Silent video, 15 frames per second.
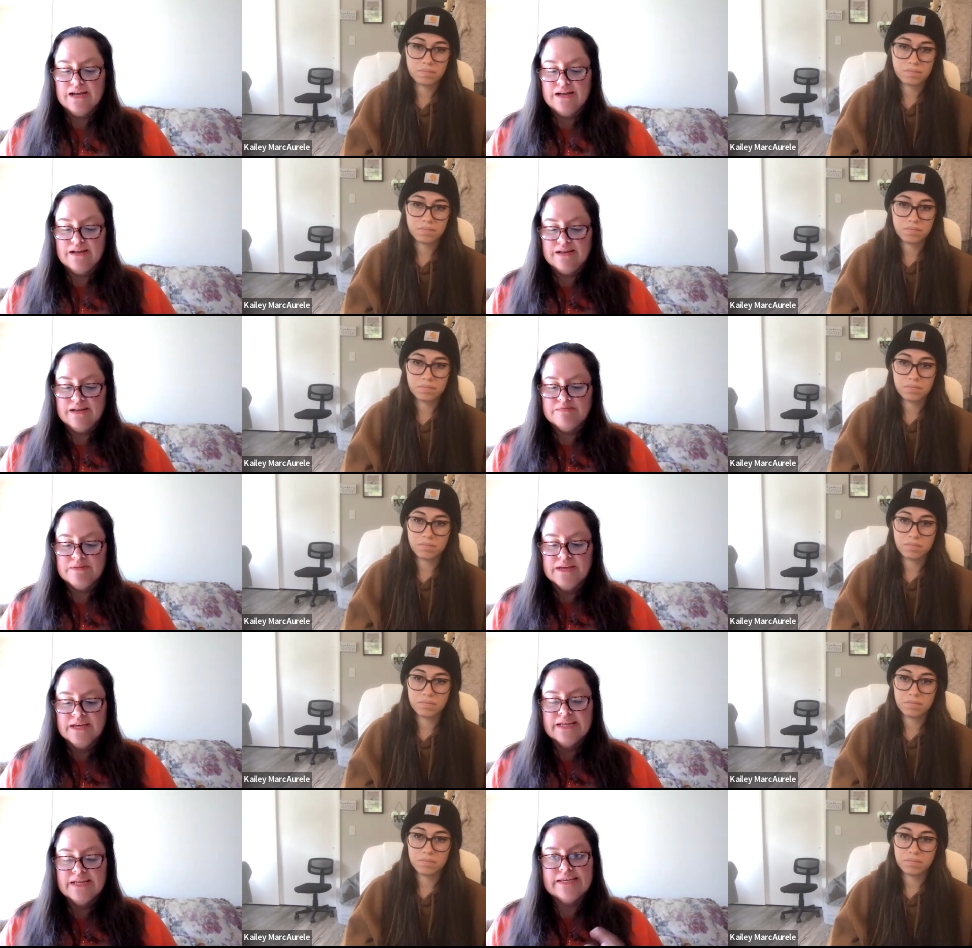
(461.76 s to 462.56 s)

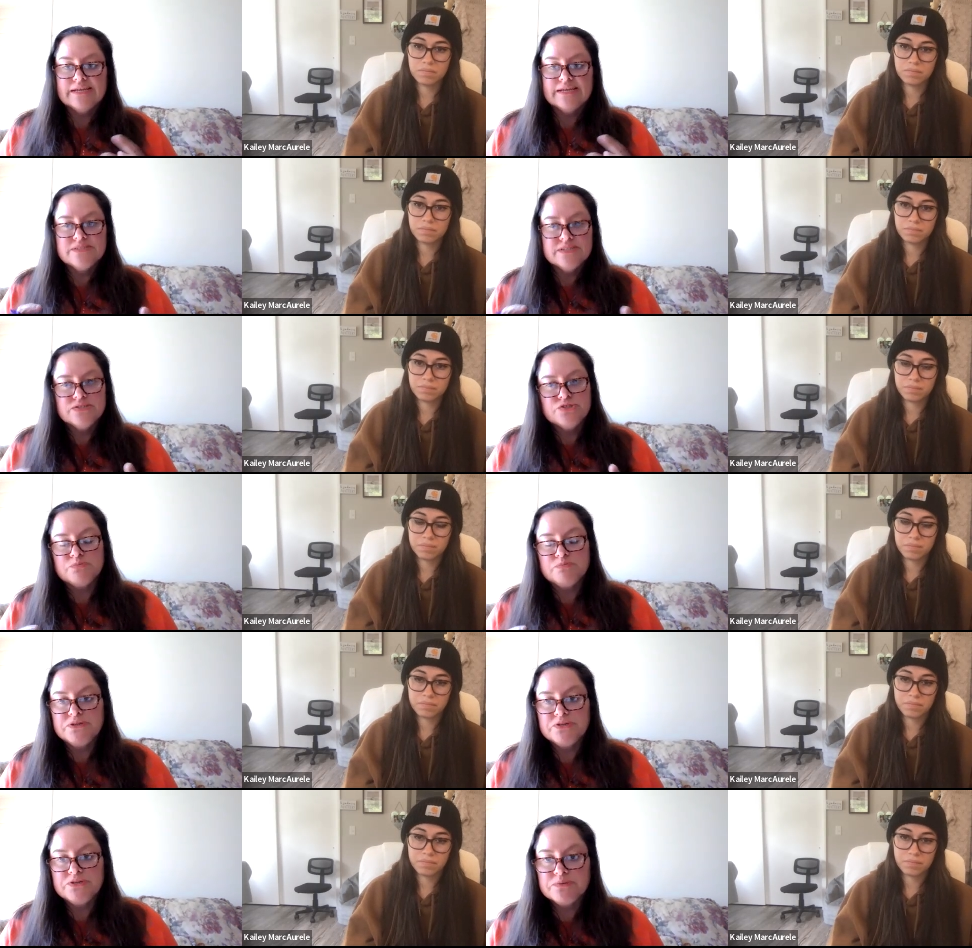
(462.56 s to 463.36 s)
Speaker 1: Um, now you said you're
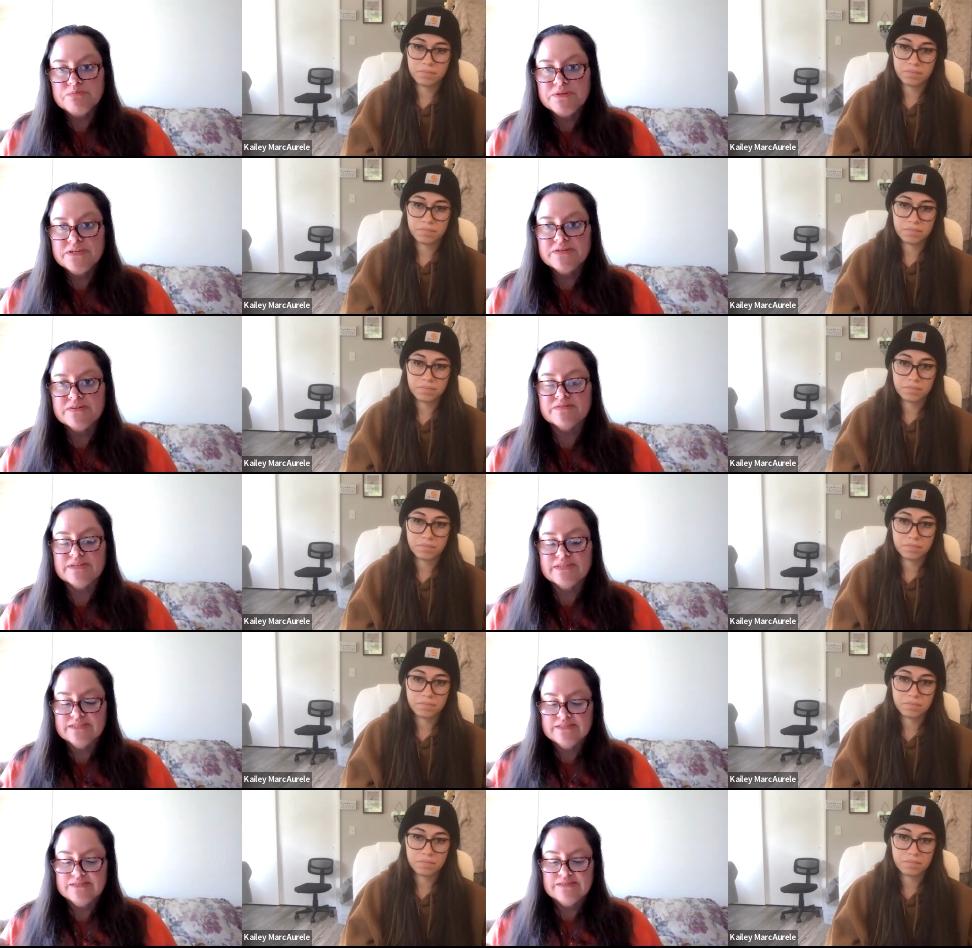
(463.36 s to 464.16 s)
peer to peer.
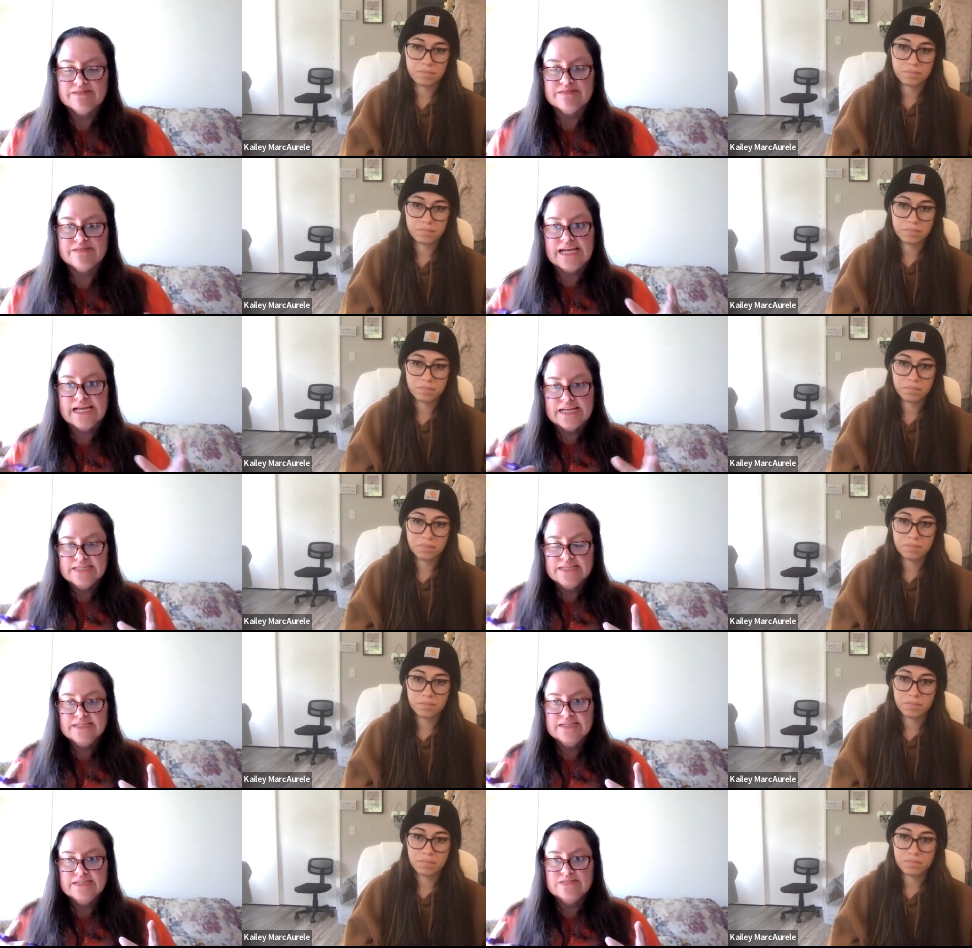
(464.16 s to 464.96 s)
Is there
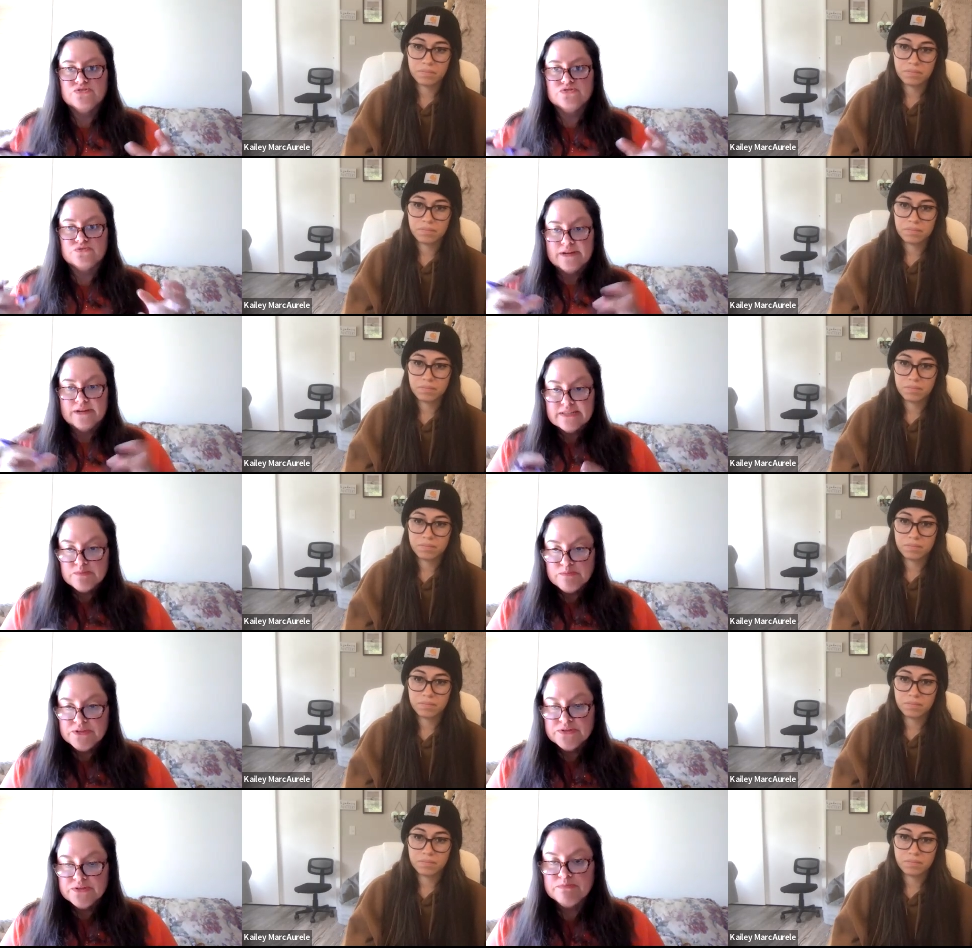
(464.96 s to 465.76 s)
any
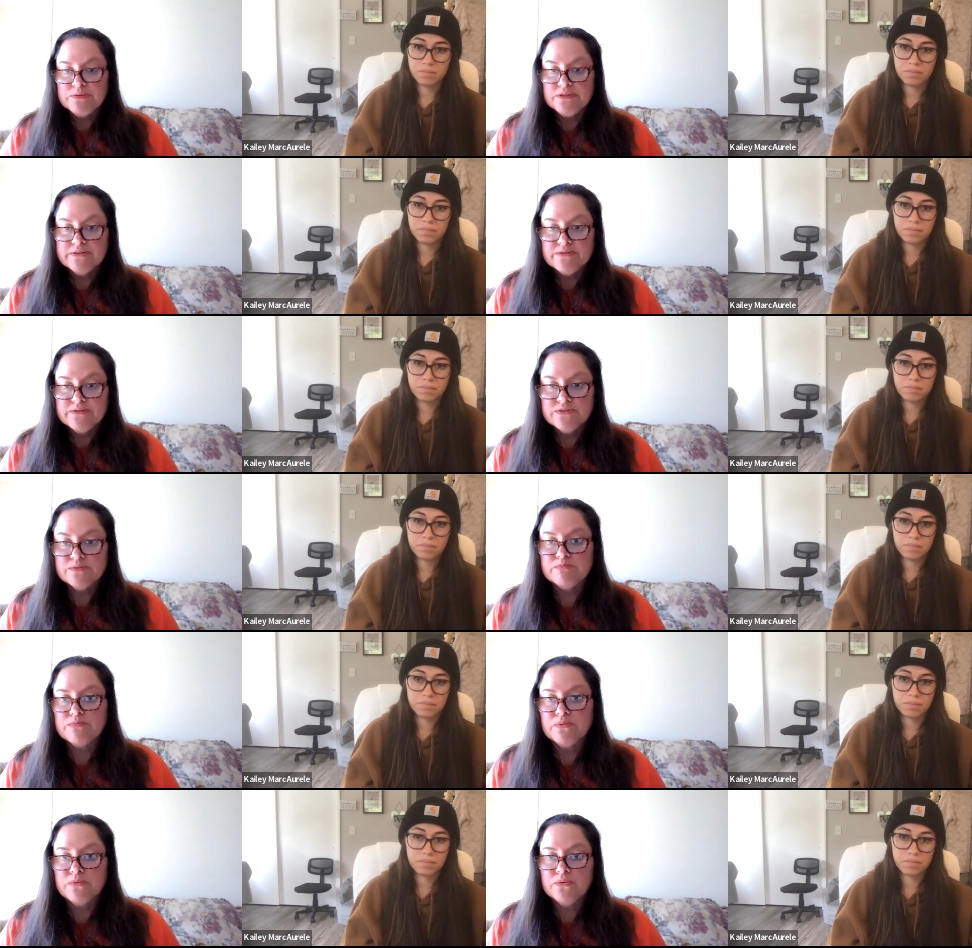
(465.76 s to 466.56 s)
direct peer to peer
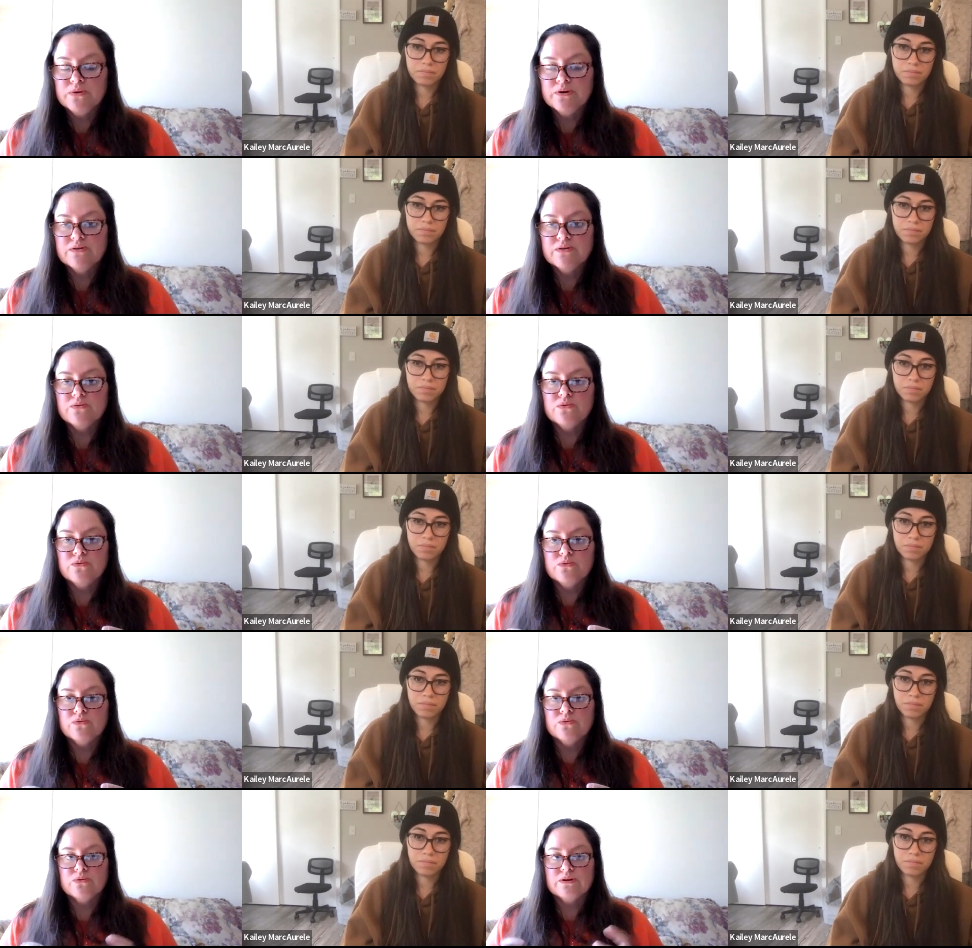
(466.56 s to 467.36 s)
support,
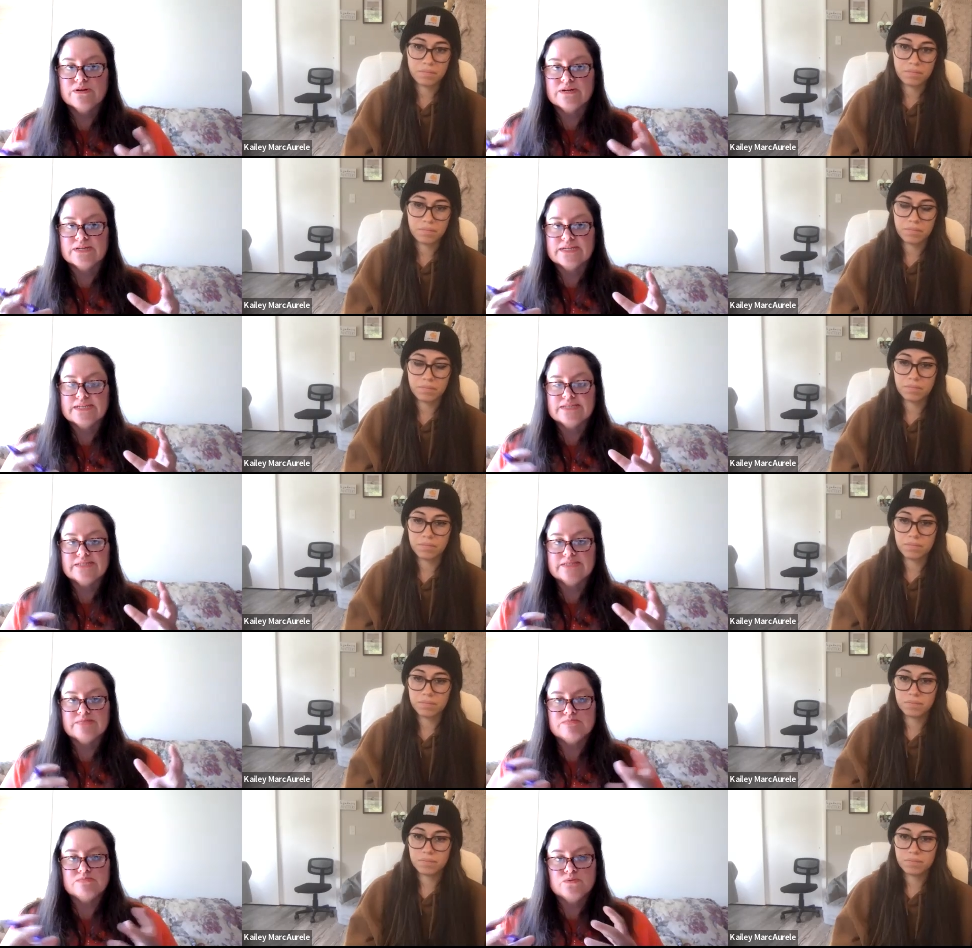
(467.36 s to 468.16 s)
or
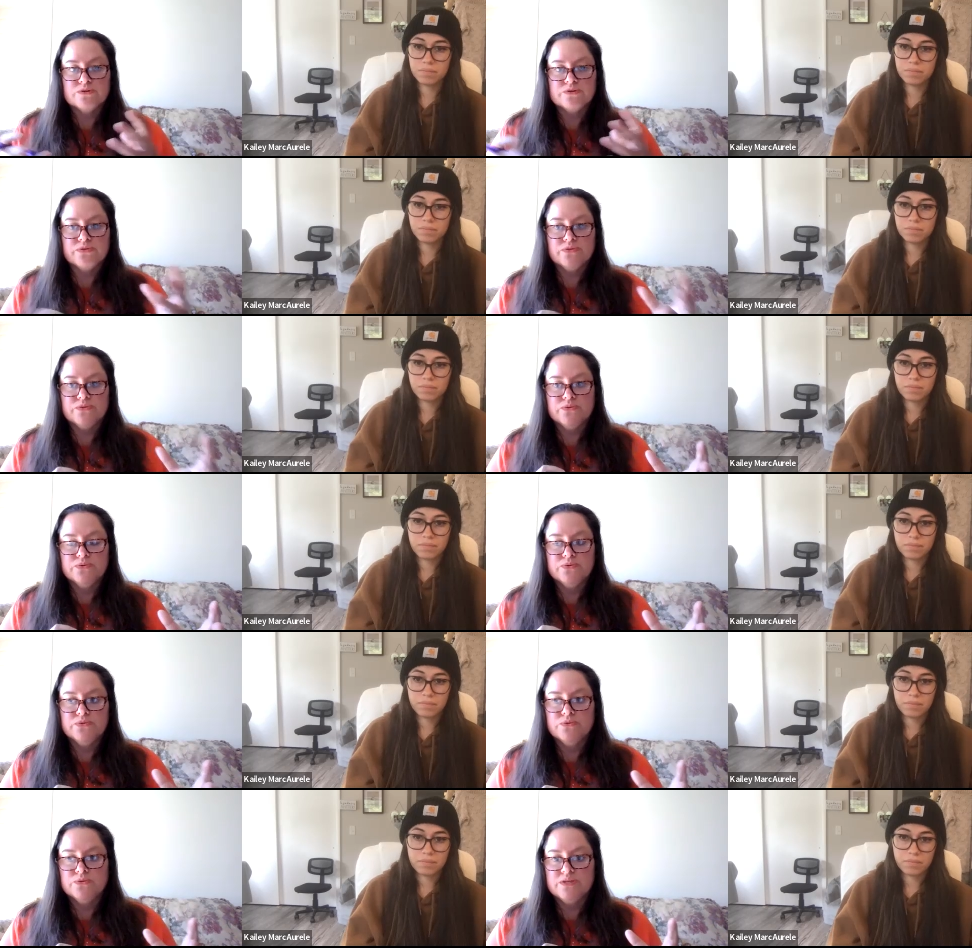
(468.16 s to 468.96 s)
is it more
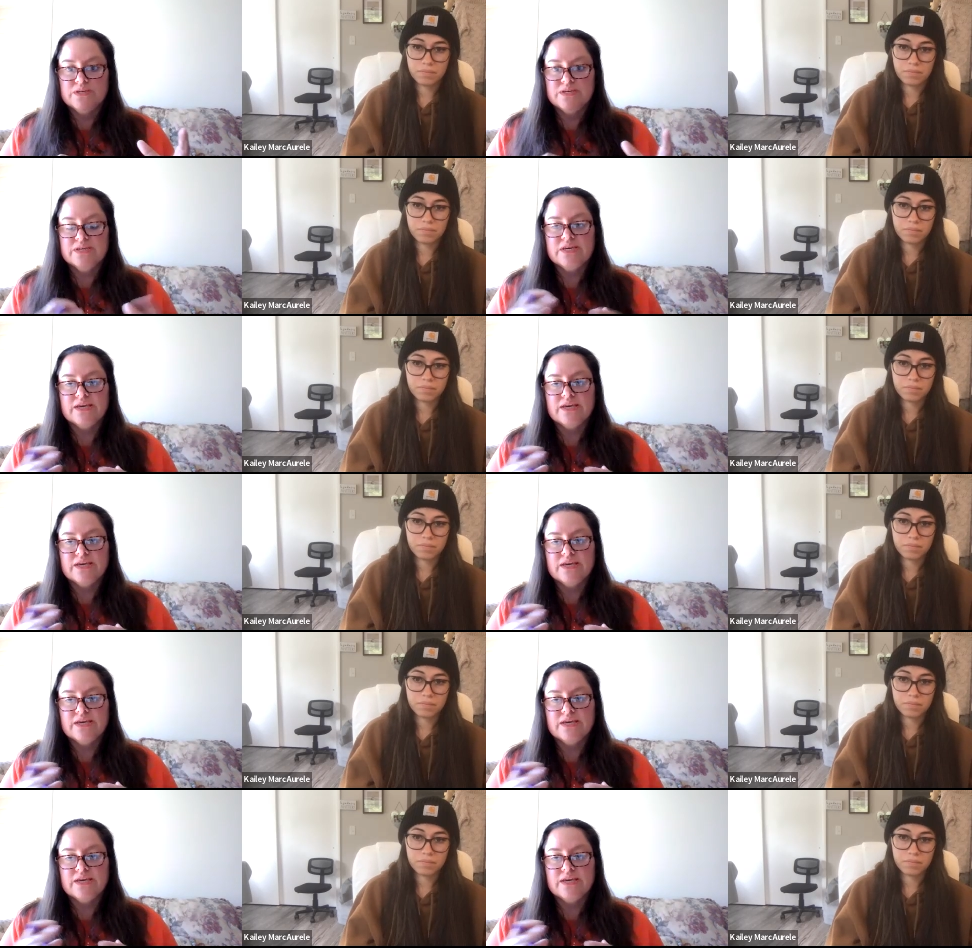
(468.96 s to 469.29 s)
through the